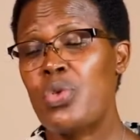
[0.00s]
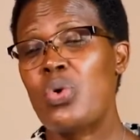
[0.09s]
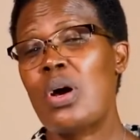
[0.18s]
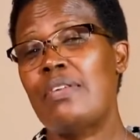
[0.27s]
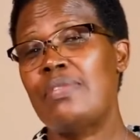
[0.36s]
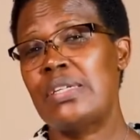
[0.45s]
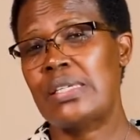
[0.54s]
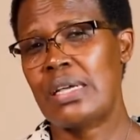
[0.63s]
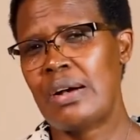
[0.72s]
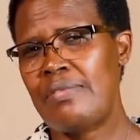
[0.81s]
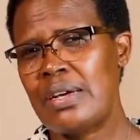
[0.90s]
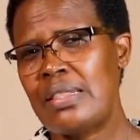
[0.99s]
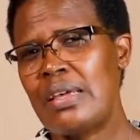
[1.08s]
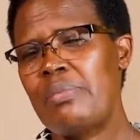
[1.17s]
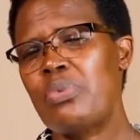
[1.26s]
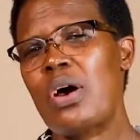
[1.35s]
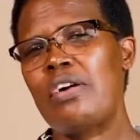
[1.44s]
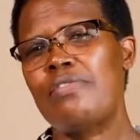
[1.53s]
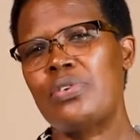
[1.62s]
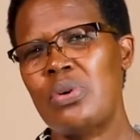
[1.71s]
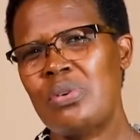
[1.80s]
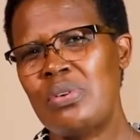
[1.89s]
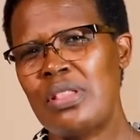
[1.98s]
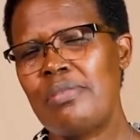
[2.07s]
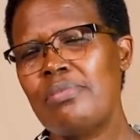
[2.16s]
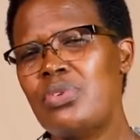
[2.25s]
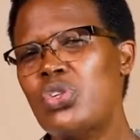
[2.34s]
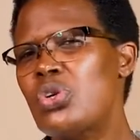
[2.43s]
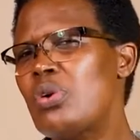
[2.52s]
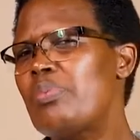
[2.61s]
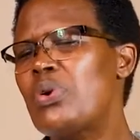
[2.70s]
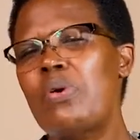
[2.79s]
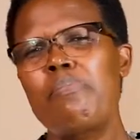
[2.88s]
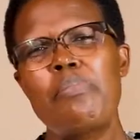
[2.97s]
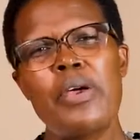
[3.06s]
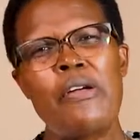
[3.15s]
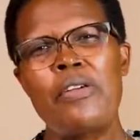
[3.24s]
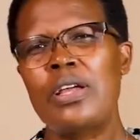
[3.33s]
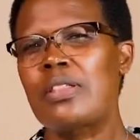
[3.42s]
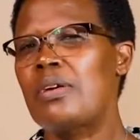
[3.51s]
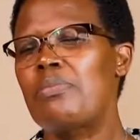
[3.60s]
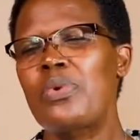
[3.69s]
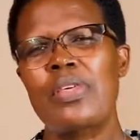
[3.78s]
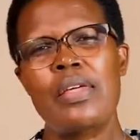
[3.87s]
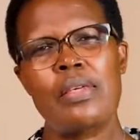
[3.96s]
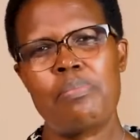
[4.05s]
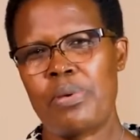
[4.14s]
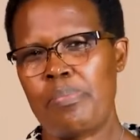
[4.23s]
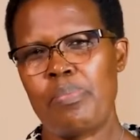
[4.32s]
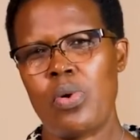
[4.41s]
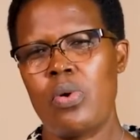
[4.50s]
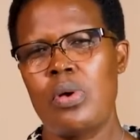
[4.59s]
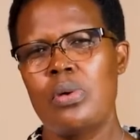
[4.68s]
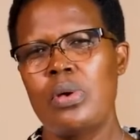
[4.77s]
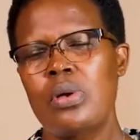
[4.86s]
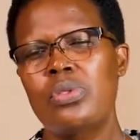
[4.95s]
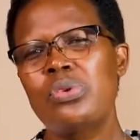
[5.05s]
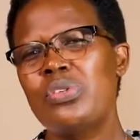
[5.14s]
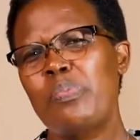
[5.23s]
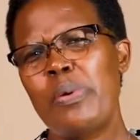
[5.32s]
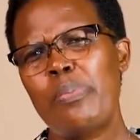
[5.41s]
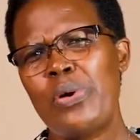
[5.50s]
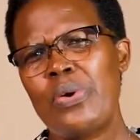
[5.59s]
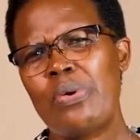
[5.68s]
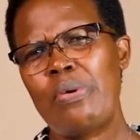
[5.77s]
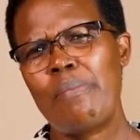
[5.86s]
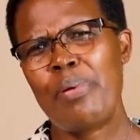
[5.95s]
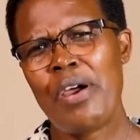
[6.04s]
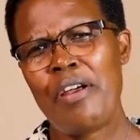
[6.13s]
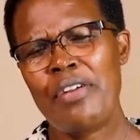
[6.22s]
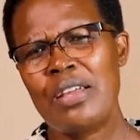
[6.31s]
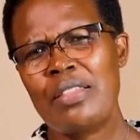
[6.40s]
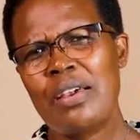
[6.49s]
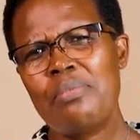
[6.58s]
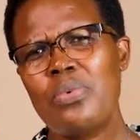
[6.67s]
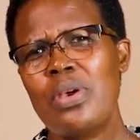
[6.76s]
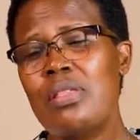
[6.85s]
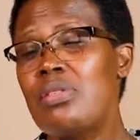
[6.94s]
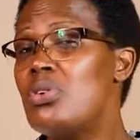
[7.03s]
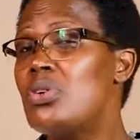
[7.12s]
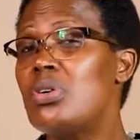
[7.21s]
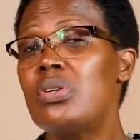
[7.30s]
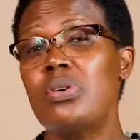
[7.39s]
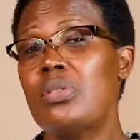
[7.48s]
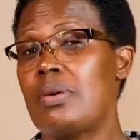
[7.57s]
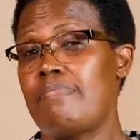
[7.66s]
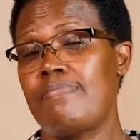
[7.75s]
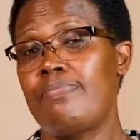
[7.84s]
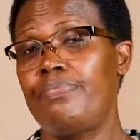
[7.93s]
You have discovered them, you have known them. Stop comparing them with other people. Those people you're comparing them with, you don't know them.